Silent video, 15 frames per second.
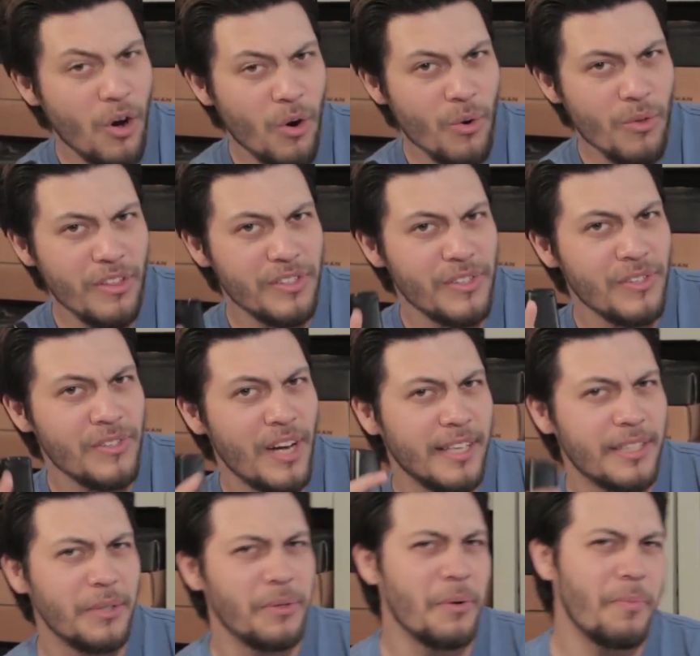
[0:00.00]
No, this is
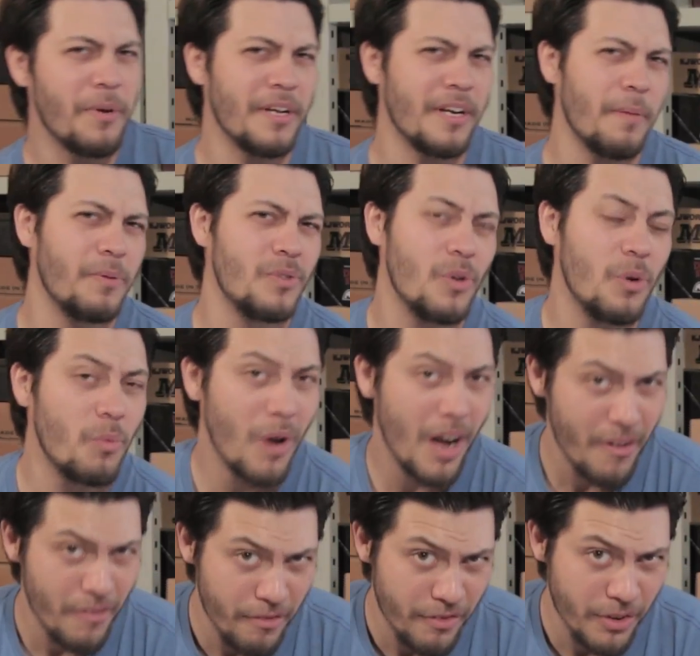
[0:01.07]
not going to be an episode where
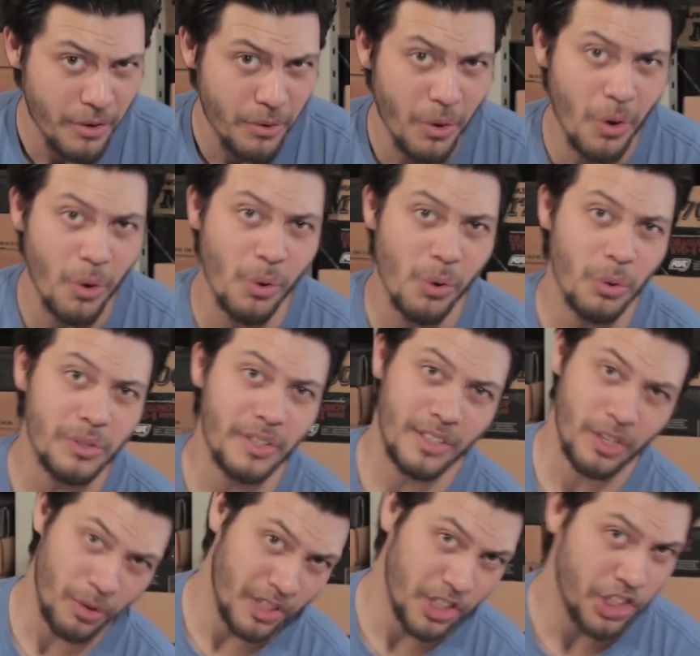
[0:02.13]
I review old,
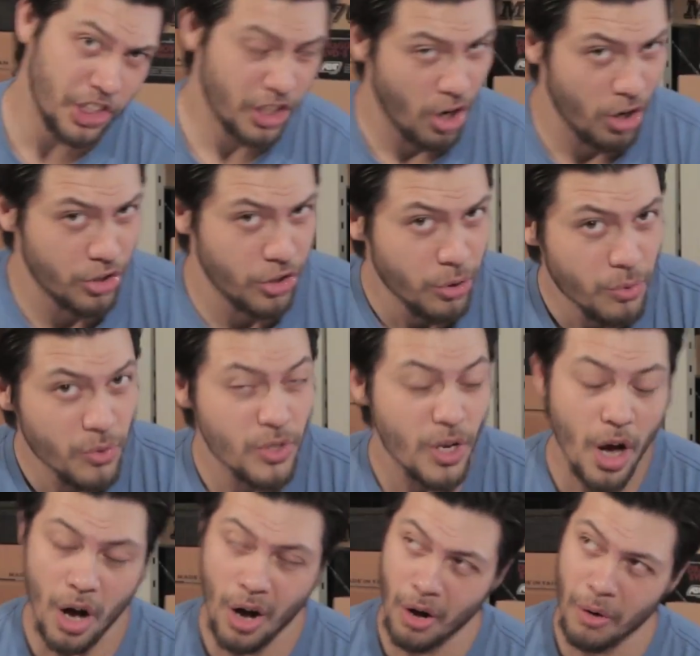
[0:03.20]
cringy cartoons,
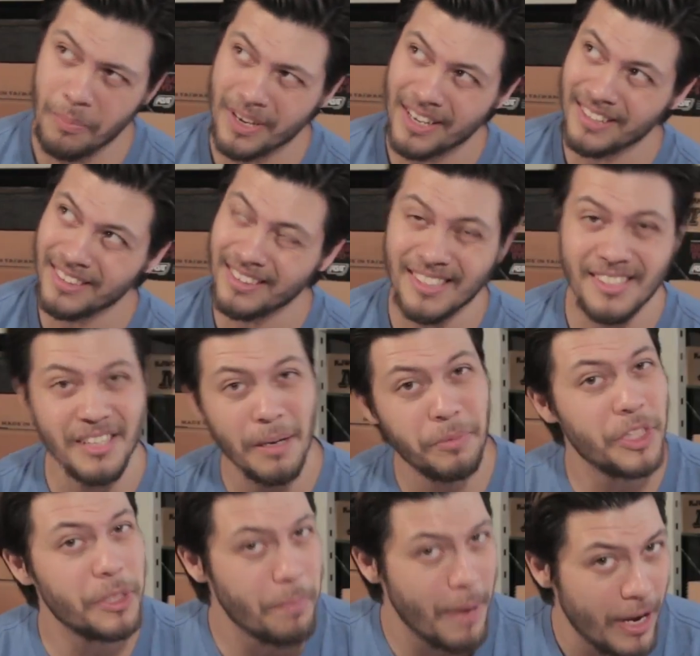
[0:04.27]
albeit the
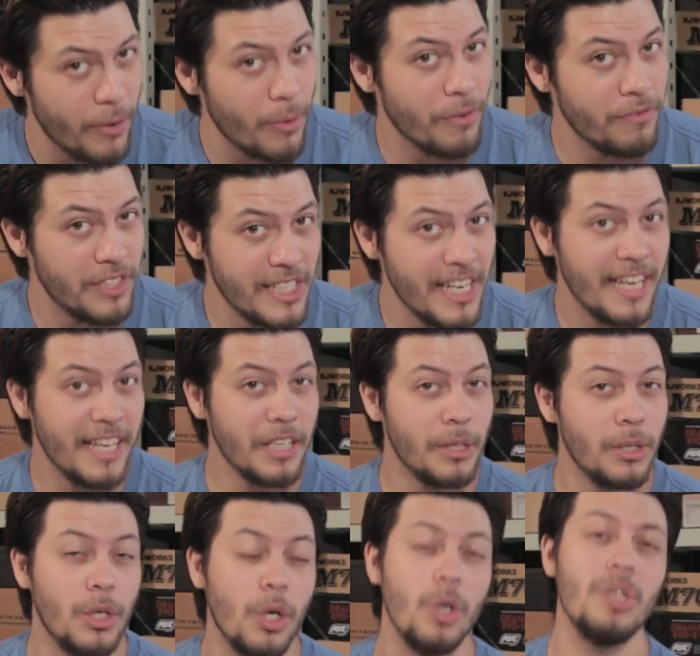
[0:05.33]
subject matter of today
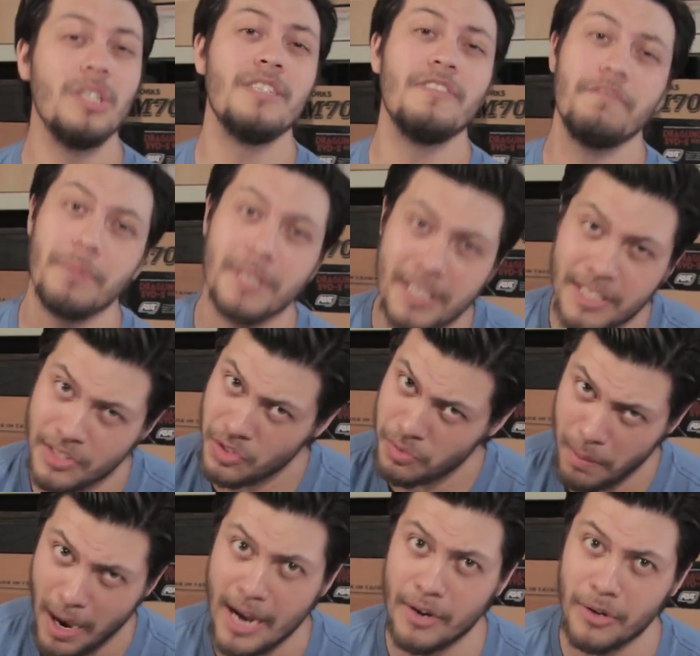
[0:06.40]
could have been
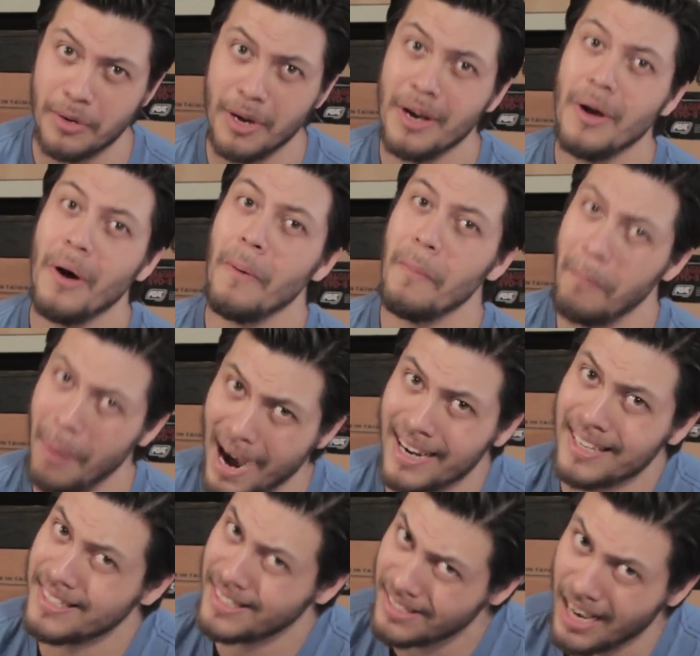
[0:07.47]
inspired
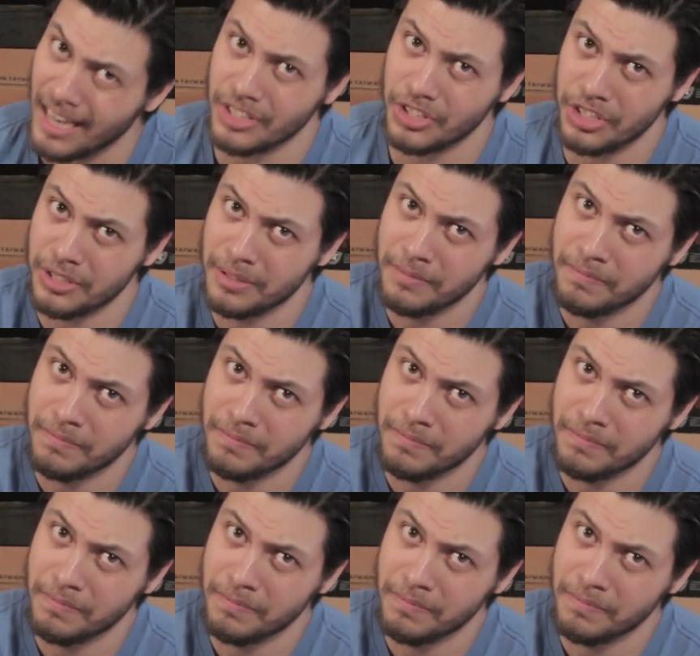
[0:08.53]
by such.